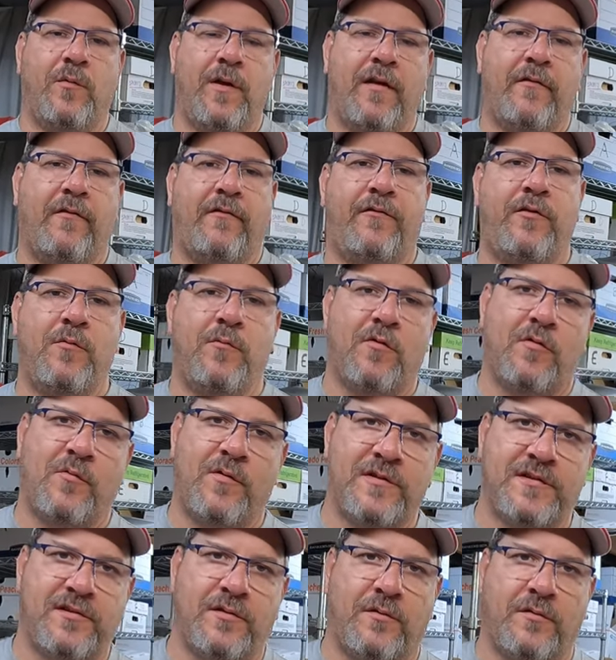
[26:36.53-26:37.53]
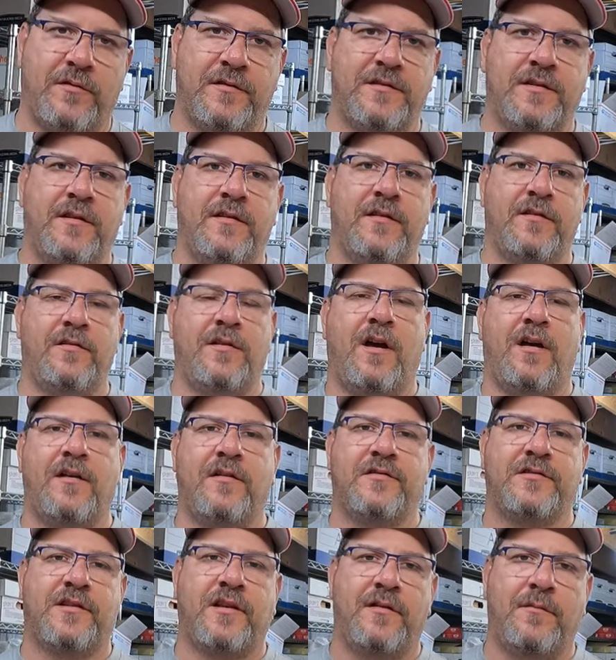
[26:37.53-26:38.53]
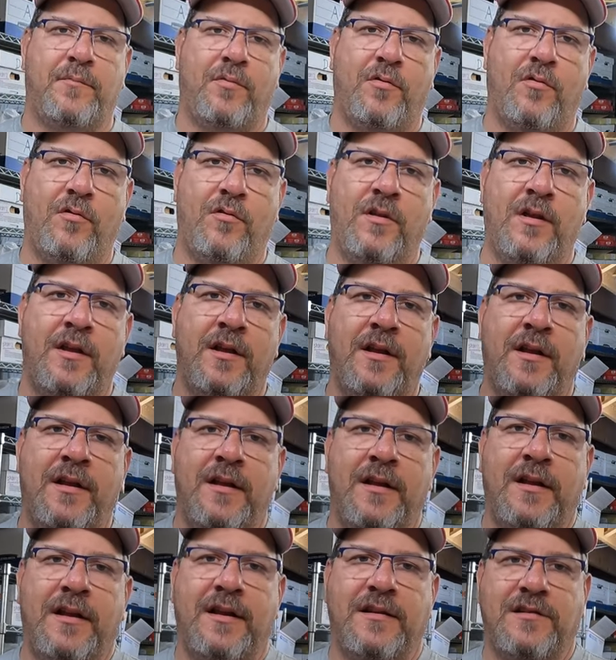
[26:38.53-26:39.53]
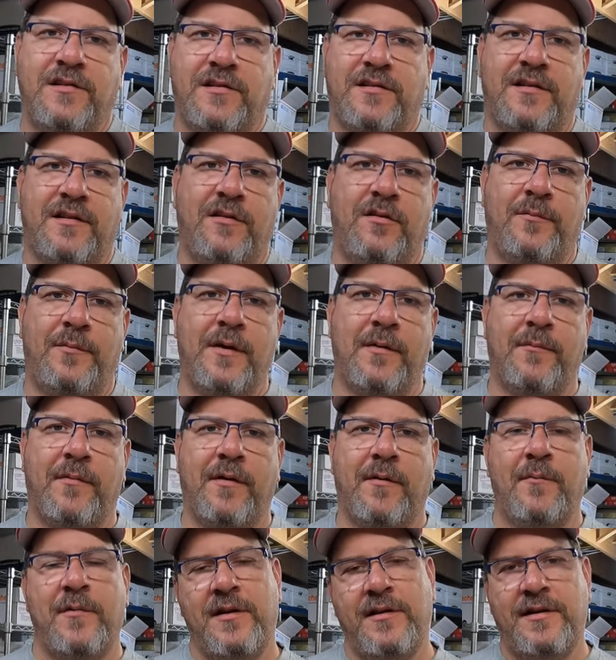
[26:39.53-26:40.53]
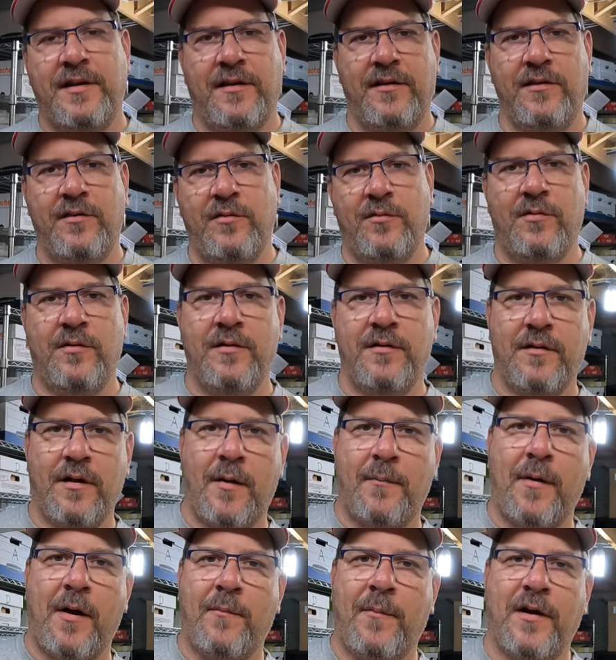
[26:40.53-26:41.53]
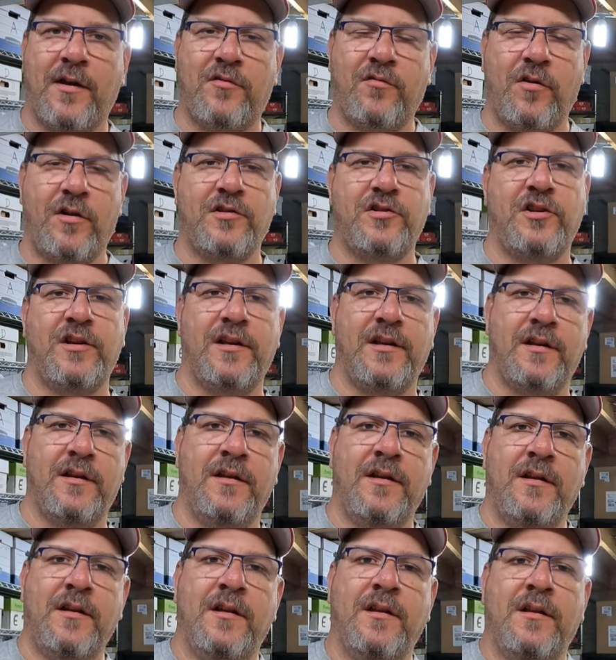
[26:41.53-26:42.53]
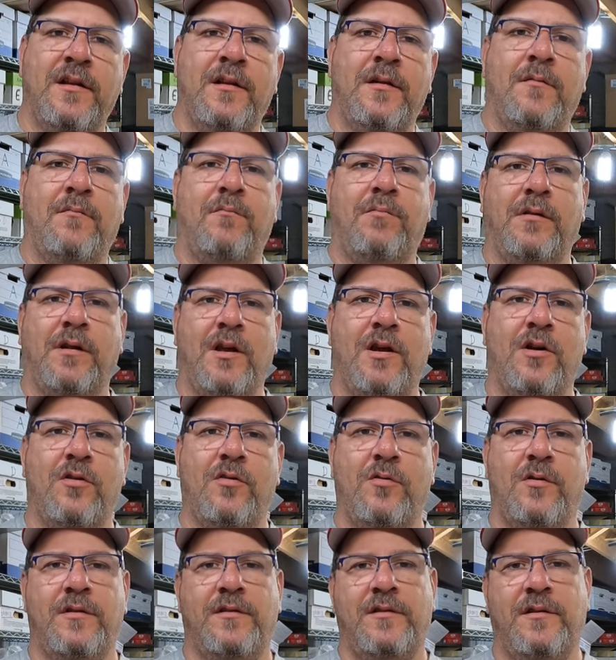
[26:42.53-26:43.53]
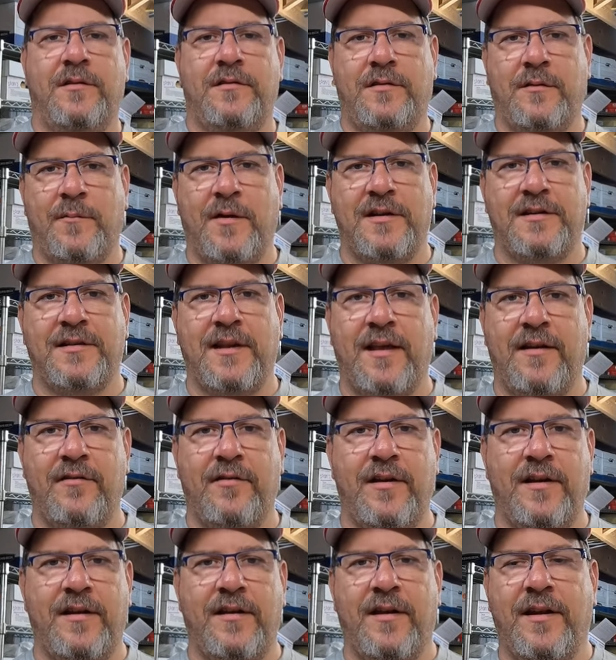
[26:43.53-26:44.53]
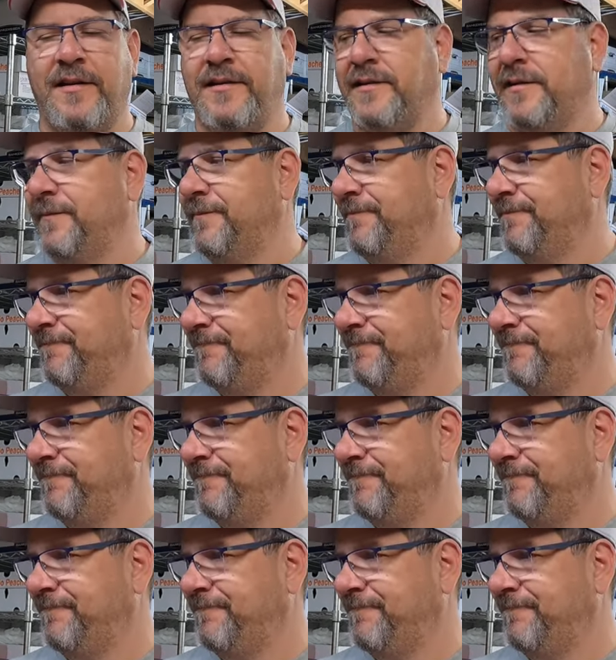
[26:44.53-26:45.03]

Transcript: We have a few more whistles that Donna's going to pull in just a little bit, but I'm going to tell you about my crushing blow to my Saturday night.